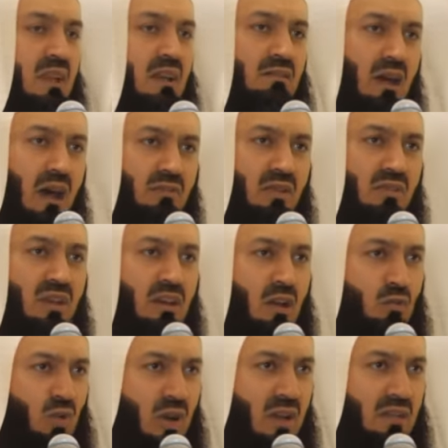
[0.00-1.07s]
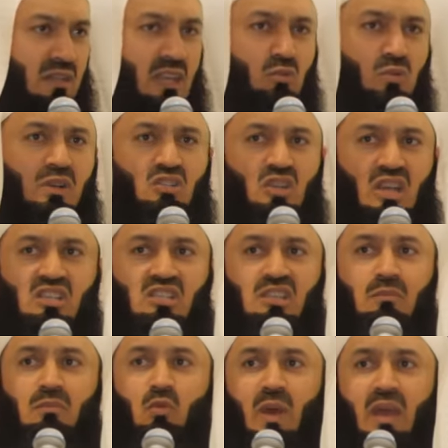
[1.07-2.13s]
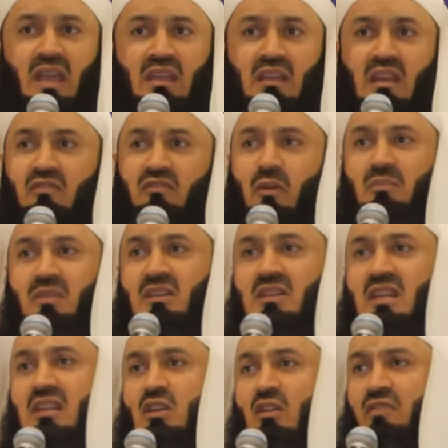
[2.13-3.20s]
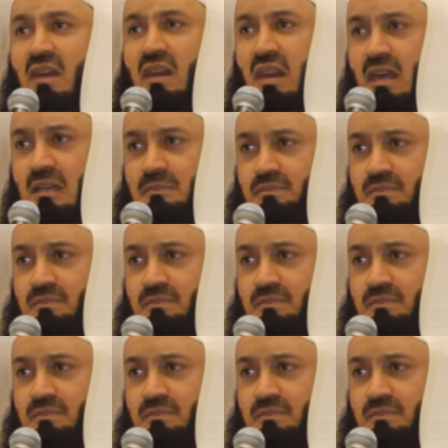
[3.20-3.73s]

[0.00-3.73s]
rather than a word that will chase them away from the deen of Allah.